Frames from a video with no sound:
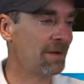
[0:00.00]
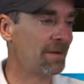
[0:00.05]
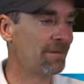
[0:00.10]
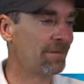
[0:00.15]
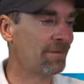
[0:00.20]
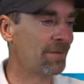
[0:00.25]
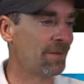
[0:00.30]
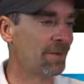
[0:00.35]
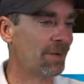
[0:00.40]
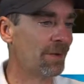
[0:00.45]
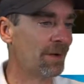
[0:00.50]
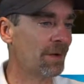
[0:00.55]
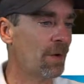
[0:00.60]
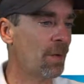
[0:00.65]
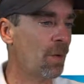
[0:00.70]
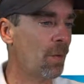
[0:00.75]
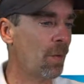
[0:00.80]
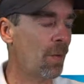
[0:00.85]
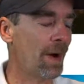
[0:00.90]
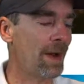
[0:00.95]
for
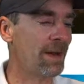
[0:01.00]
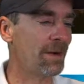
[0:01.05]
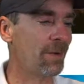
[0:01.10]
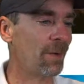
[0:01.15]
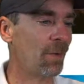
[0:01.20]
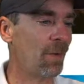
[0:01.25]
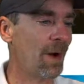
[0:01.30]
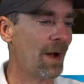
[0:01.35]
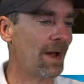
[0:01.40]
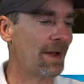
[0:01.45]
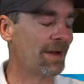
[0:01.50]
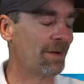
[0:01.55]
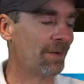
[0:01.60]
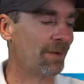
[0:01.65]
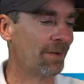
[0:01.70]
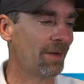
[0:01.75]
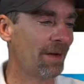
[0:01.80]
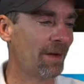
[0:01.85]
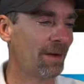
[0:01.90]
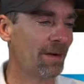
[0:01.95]
quite a
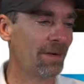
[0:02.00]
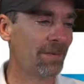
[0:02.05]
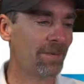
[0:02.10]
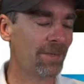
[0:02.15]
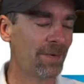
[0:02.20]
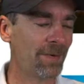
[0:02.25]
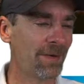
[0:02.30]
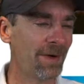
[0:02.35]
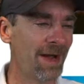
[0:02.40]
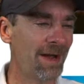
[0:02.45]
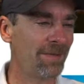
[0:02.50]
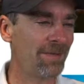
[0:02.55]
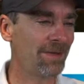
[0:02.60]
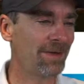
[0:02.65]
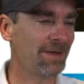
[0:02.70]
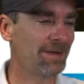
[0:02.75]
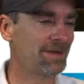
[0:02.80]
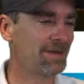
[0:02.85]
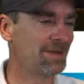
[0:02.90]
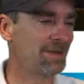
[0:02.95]
while, um,
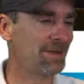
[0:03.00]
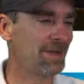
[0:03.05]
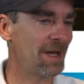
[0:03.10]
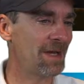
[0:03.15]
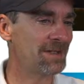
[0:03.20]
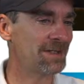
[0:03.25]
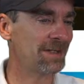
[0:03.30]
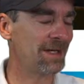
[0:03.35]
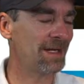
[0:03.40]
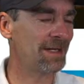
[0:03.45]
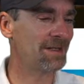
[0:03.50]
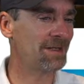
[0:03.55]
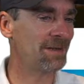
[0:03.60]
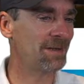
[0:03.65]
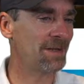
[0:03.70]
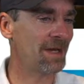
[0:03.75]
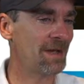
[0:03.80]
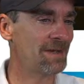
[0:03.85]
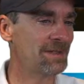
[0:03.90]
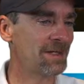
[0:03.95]
probably two thousand eight, two
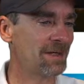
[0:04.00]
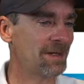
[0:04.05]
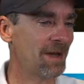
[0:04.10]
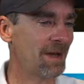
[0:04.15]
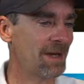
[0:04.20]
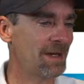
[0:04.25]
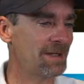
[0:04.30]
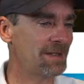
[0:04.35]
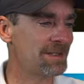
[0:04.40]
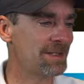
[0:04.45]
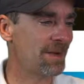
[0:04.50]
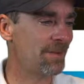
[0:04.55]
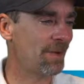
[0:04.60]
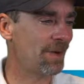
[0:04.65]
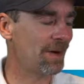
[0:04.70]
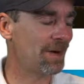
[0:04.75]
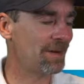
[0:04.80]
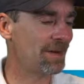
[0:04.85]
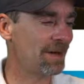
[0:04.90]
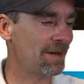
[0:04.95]
thousand nine,
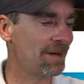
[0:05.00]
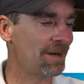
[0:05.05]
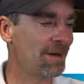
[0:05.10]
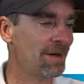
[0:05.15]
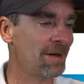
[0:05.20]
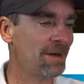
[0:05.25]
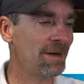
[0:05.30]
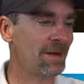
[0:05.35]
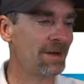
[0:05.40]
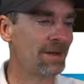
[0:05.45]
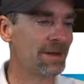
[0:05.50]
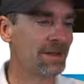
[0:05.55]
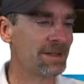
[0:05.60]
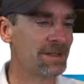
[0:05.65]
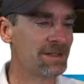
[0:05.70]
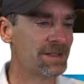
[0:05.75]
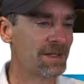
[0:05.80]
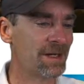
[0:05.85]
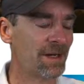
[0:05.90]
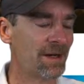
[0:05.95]
somewhere in there
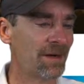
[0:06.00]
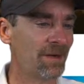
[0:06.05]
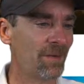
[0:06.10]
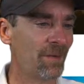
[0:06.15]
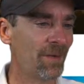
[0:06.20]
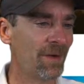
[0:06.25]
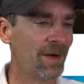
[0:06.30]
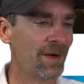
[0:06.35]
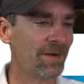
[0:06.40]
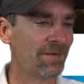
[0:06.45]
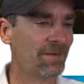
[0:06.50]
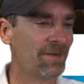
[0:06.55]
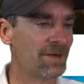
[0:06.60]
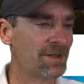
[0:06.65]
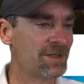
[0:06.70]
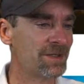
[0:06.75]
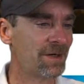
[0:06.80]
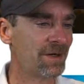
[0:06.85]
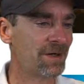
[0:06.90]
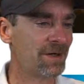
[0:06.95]
is uh, when I
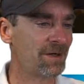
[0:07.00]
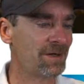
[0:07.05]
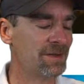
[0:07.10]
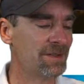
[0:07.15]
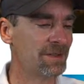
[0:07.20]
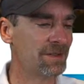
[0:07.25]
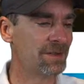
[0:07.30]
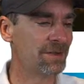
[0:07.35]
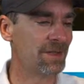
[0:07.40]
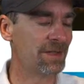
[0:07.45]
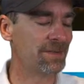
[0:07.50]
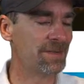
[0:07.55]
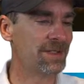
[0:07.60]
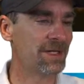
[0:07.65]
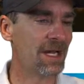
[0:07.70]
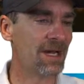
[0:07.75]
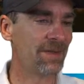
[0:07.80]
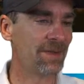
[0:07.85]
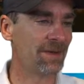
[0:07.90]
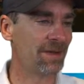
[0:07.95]
first started using
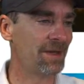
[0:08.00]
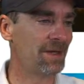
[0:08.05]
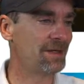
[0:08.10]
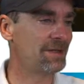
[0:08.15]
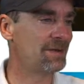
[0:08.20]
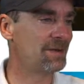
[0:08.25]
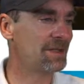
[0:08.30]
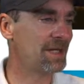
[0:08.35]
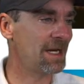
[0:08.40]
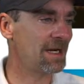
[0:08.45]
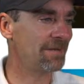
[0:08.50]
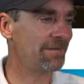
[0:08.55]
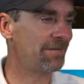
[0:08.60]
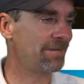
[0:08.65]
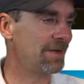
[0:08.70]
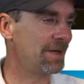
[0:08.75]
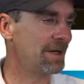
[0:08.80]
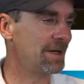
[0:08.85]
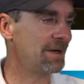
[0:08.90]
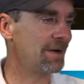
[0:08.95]
Dreamstime, and they do take
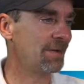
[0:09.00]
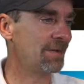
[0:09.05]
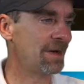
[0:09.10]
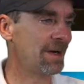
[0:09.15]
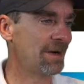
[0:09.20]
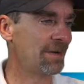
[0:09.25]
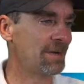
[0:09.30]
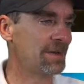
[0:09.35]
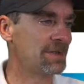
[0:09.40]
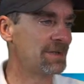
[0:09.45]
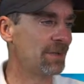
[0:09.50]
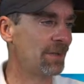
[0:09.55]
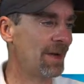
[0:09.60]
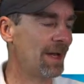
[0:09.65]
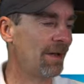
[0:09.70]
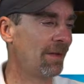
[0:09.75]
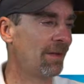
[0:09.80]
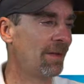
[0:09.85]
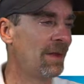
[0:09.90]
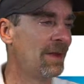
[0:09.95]
video now as
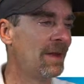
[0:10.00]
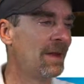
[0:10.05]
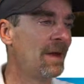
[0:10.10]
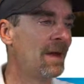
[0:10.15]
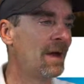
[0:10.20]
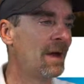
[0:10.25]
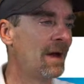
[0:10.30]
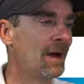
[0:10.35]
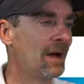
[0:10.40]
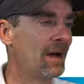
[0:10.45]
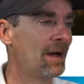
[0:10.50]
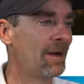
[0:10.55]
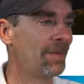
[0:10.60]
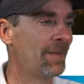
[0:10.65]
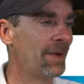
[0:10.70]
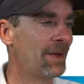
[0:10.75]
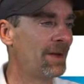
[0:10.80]
well. Um,